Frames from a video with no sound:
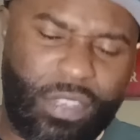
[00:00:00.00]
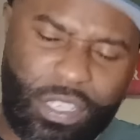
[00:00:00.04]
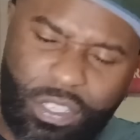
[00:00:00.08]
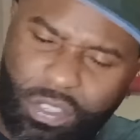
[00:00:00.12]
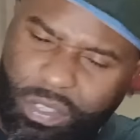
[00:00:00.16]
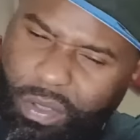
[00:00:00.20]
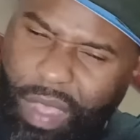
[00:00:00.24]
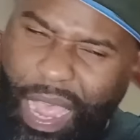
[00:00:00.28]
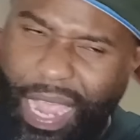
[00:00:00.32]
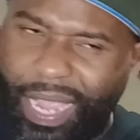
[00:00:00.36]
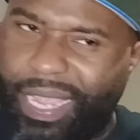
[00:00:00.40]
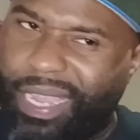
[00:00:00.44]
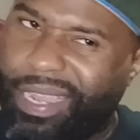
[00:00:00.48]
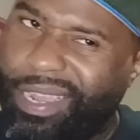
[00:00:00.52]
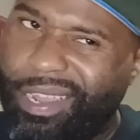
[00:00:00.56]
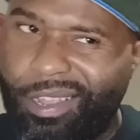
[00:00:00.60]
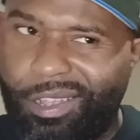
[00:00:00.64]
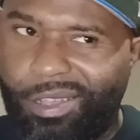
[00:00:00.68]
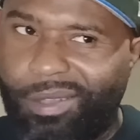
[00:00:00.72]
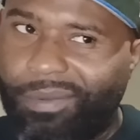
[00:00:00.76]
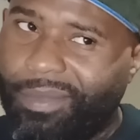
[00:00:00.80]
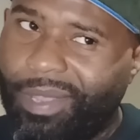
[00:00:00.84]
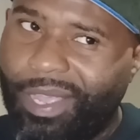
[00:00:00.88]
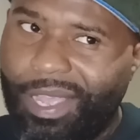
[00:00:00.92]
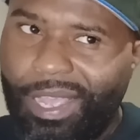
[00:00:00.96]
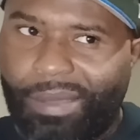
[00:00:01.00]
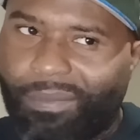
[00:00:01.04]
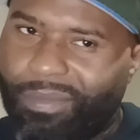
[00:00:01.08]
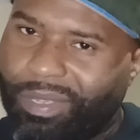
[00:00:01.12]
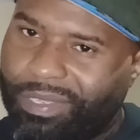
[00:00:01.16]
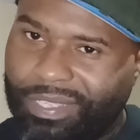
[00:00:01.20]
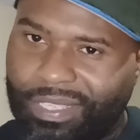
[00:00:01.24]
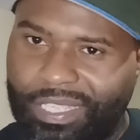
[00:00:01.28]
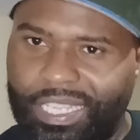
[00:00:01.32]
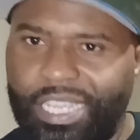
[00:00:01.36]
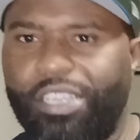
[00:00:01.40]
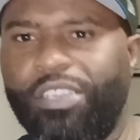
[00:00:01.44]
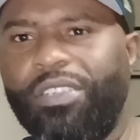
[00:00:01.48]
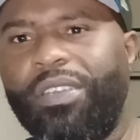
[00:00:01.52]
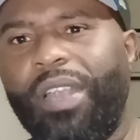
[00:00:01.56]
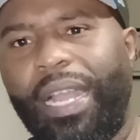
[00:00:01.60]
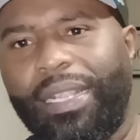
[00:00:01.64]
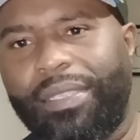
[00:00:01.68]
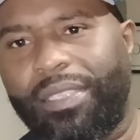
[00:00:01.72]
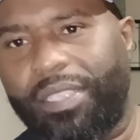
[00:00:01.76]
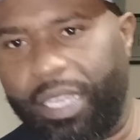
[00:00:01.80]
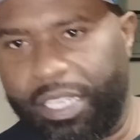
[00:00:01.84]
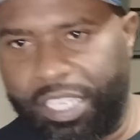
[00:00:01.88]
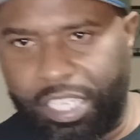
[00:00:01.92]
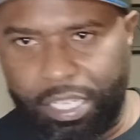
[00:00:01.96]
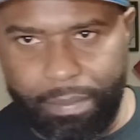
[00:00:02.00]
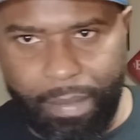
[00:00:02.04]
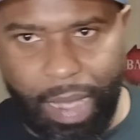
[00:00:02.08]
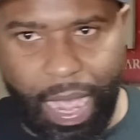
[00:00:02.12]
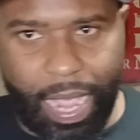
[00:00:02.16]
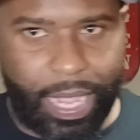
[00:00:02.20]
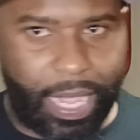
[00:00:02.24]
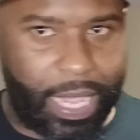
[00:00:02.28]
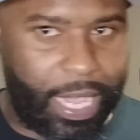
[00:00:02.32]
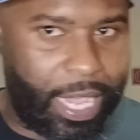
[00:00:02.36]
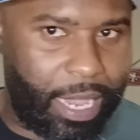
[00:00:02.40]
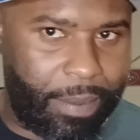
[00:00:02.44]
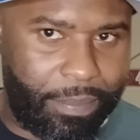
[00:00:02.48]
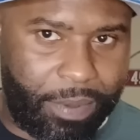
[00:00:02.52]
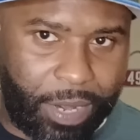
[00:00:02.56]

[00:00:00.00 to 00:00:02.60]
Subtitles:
So I hear him, but still, you're not touching my head.